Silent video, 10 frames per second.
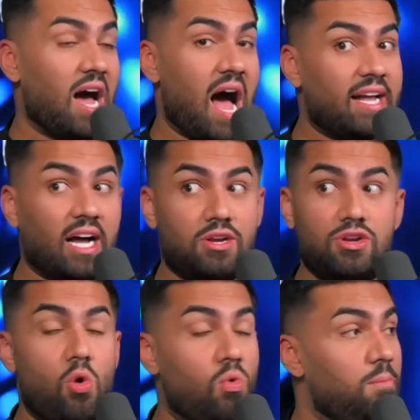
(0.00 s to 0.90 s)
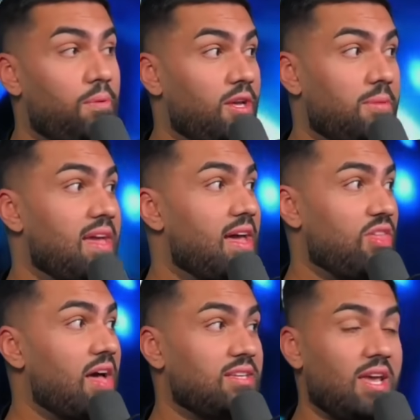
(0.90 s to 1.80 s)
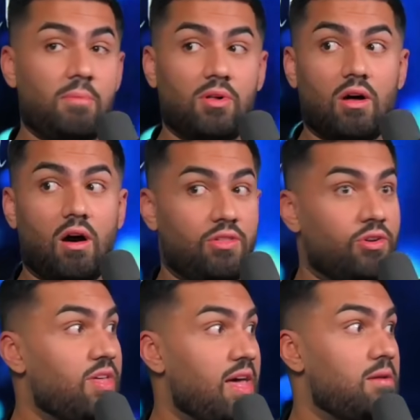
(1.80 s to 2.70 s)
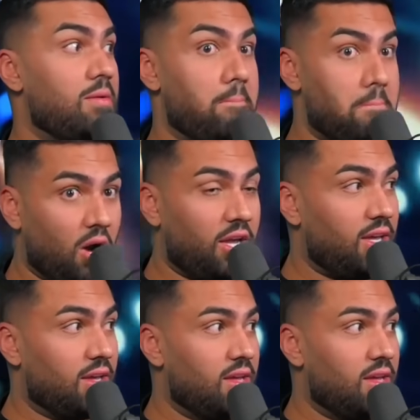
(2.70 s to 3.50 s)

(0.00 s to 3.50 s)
I got no one putting me at that table mm. other than money